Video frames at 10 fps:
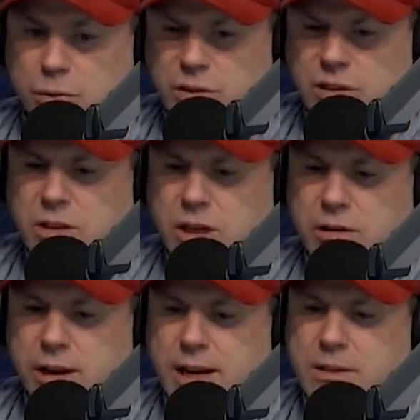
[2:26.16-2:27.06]
Well,
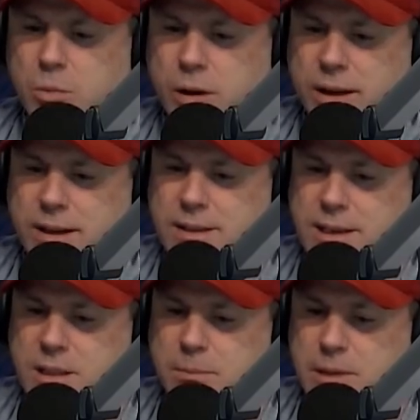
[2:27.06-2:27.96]
Tristan Sherry hasn't won a
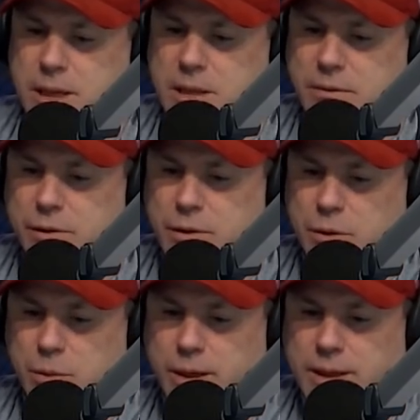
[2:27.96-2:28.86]
contested possession
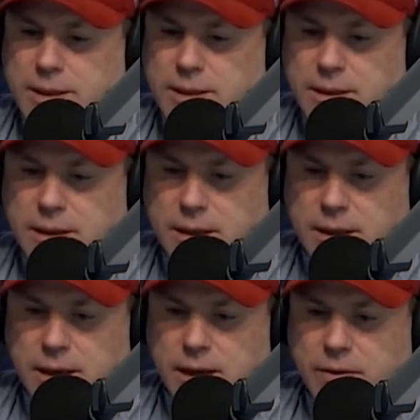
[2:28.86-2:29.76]
for 2 weeks
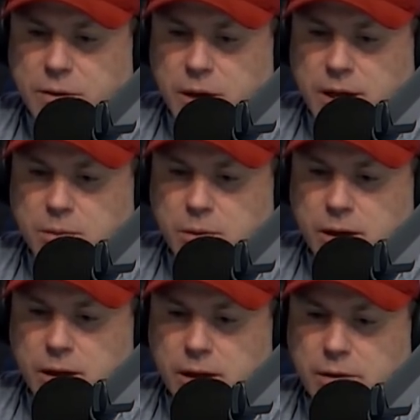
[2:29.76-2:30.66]
and
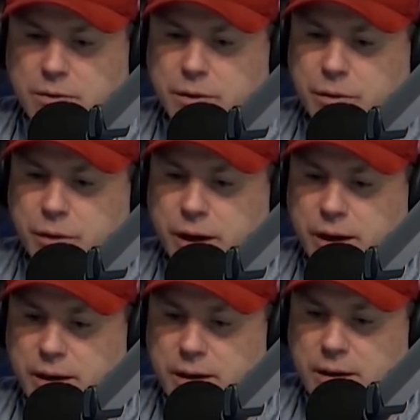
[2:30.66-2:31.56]
hasn't won a clearance for
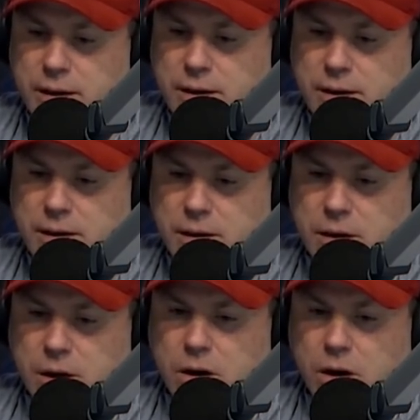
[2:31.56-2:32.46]
3.
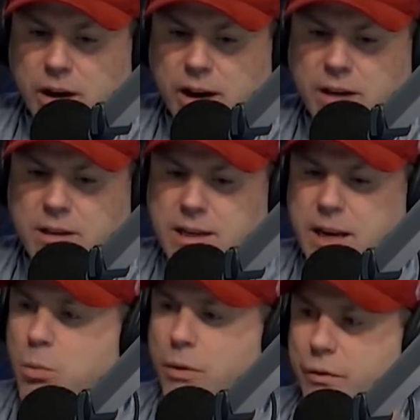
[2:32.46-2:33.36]
I don't
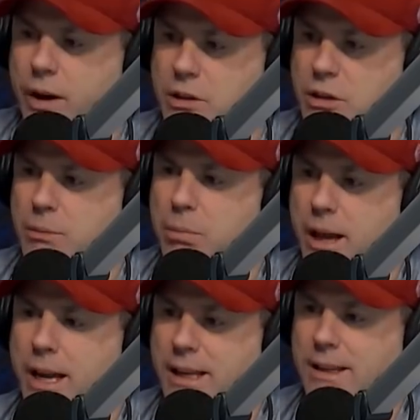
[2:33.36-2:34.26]
understand what function
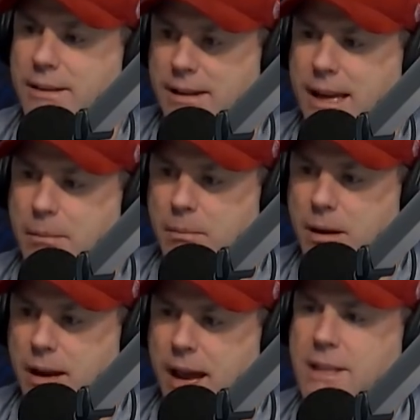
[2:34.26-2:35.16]
you play in the
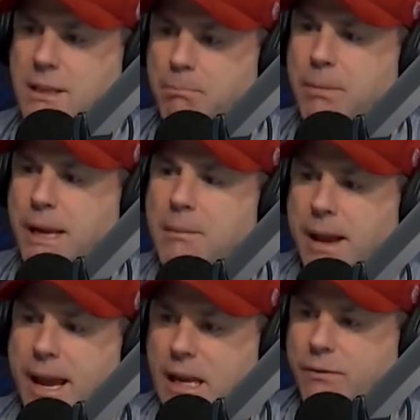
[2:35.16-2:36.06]
team as a
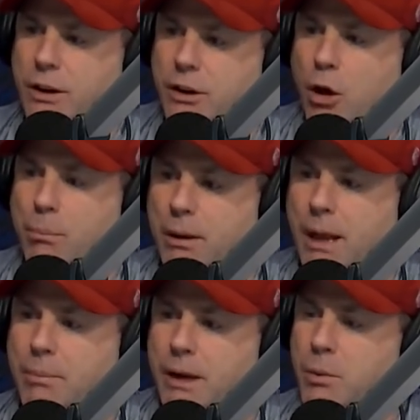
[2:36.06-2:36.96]
big man if you
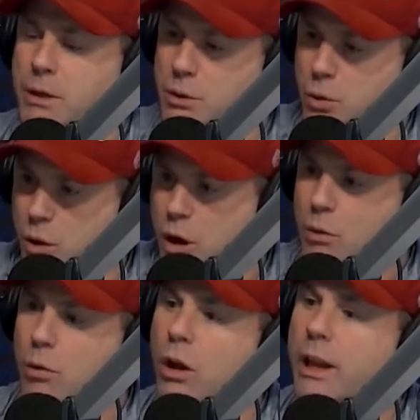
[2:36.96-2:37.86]
don't play big. We
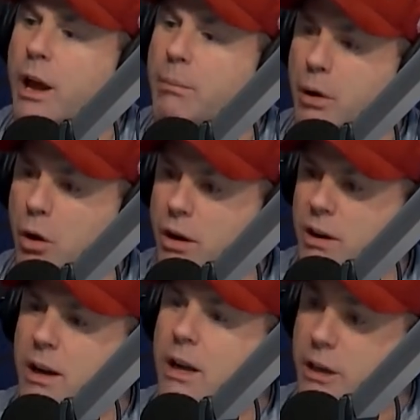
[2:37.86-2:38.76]
saw Riley
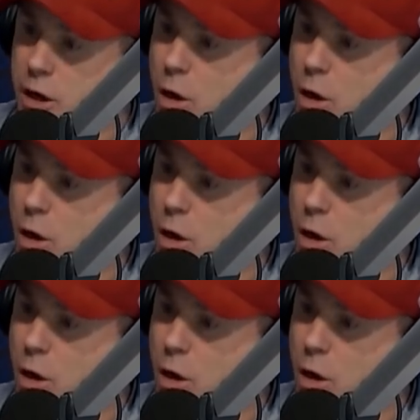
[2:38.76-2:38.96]
O'Brien